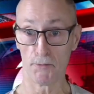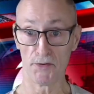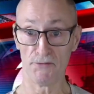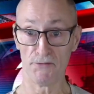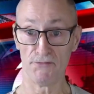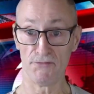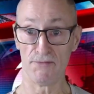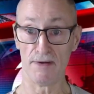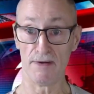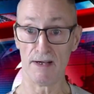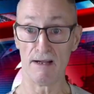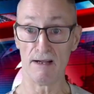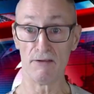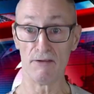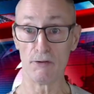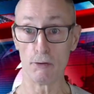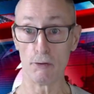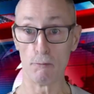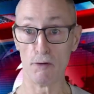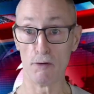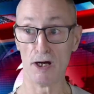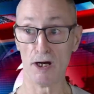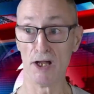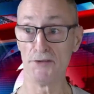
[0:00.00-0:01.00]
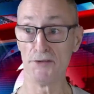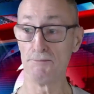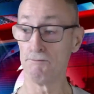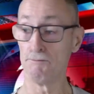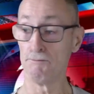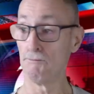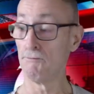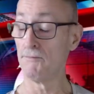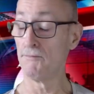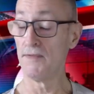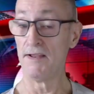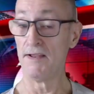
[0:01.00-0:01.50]
with the word.
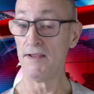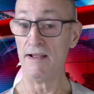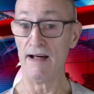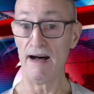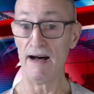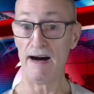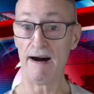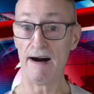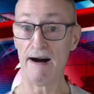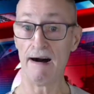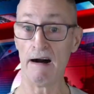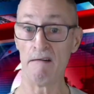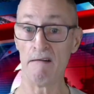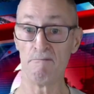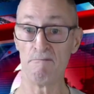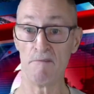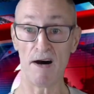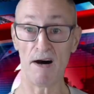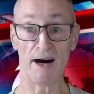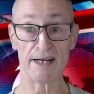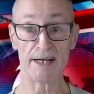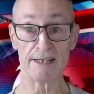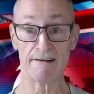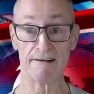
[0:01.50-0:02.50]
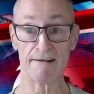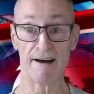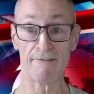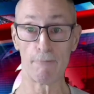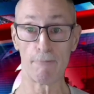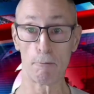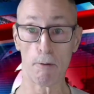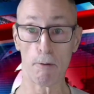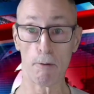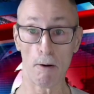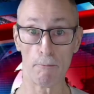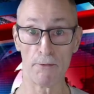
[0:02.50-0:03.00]
I don't have
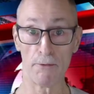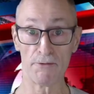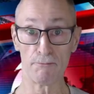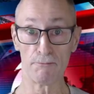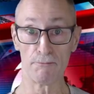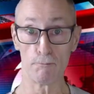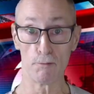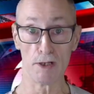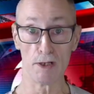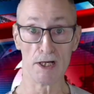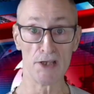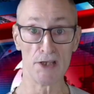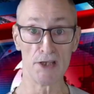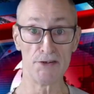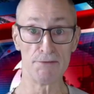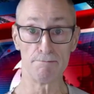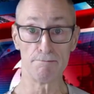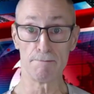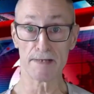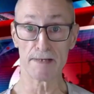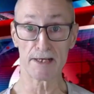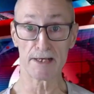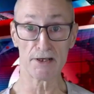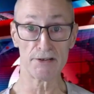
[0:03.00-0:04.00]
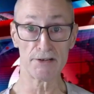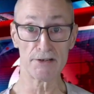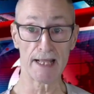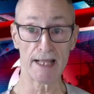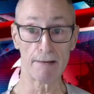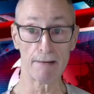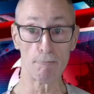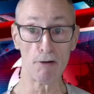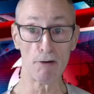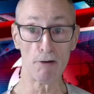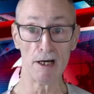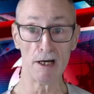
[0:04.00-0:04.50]
a problem with words because
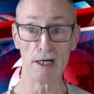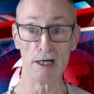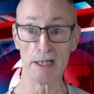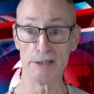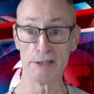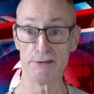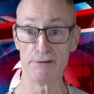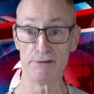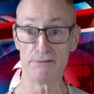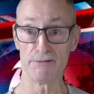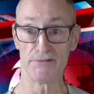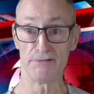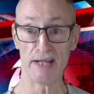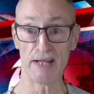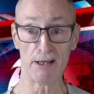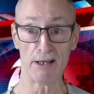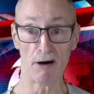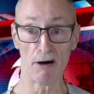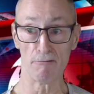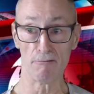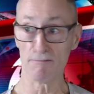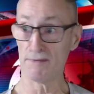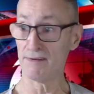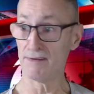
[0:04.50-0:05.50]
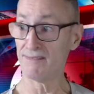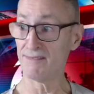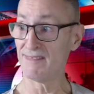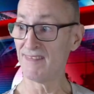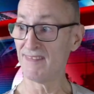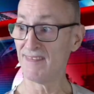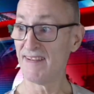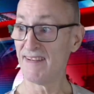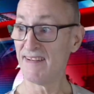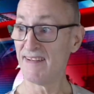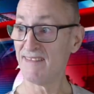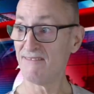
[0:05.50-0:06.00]
they're words. They're not
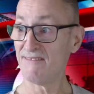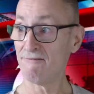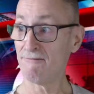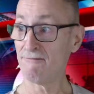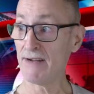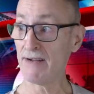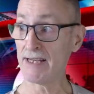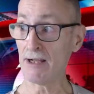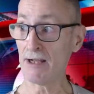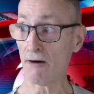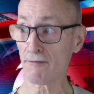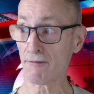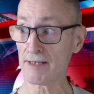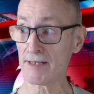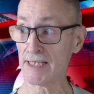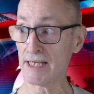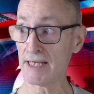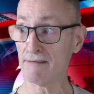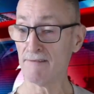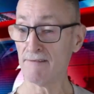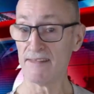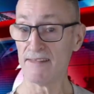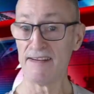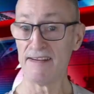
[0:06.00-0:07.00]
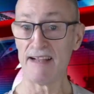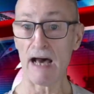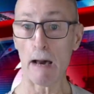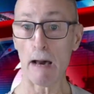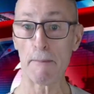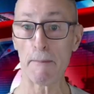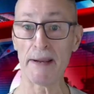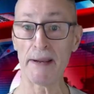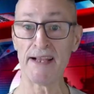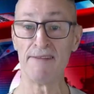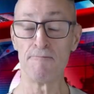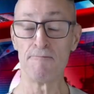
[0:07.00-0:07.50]
going to,
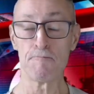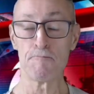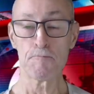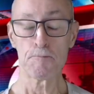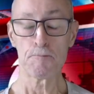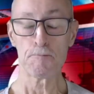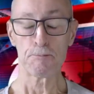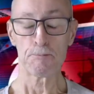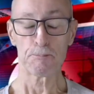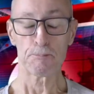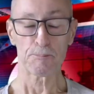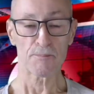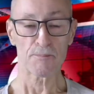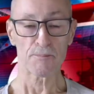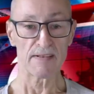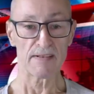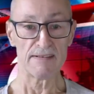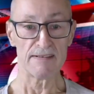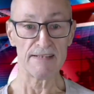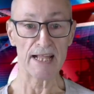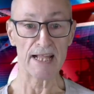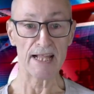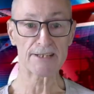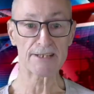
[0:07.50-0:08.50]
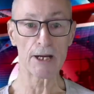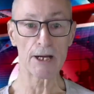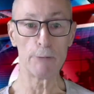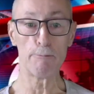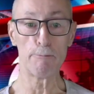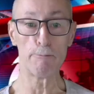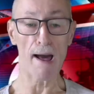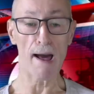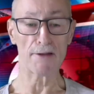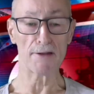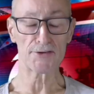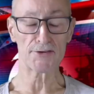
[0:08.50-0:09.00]
I mean, let's go
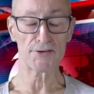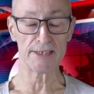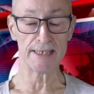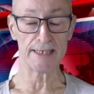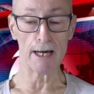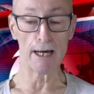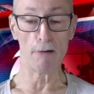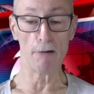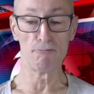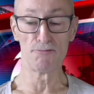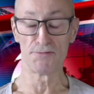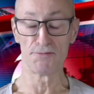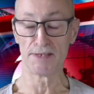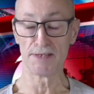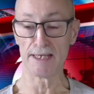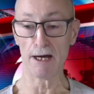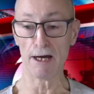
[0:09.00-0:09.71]
back to the old